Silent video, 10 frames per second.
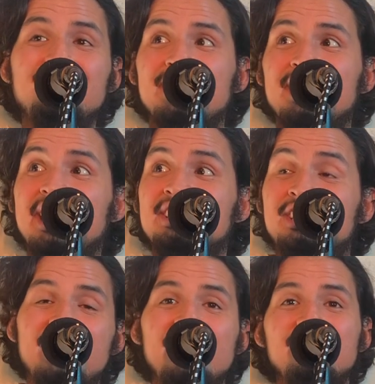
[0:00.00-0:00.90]
Like she
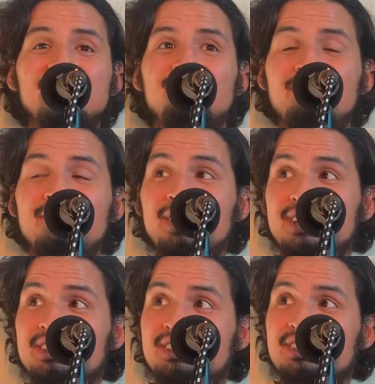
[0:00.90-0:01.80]
gave us
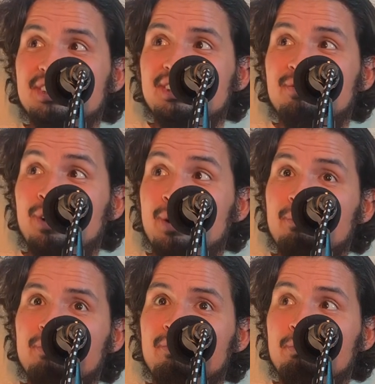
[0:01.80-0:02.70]
footage from
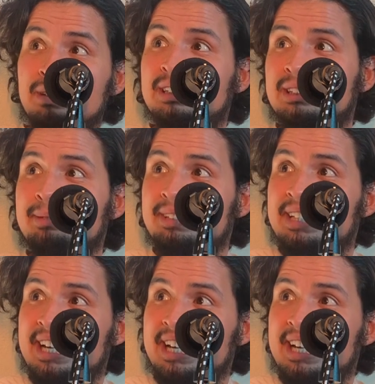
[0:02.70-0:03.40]
Mississippi Down.